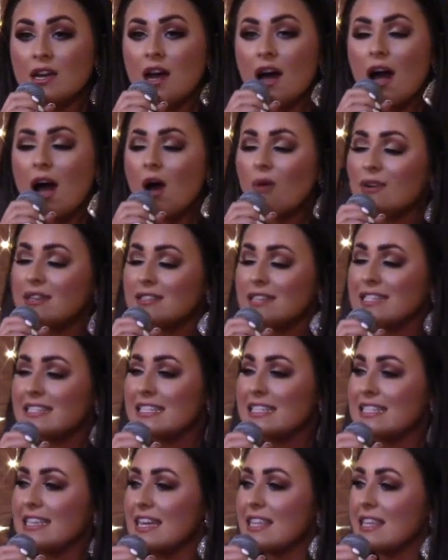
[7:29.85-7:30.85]
I always like
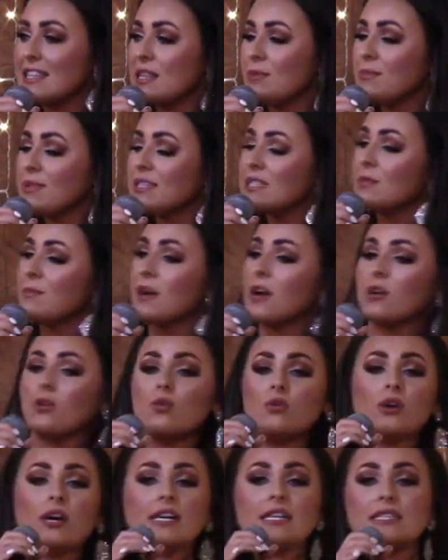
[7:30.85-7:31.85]
to say that the Miss
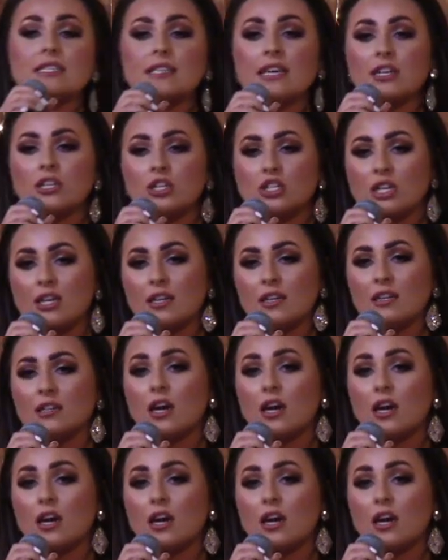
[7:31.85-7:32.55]
America organization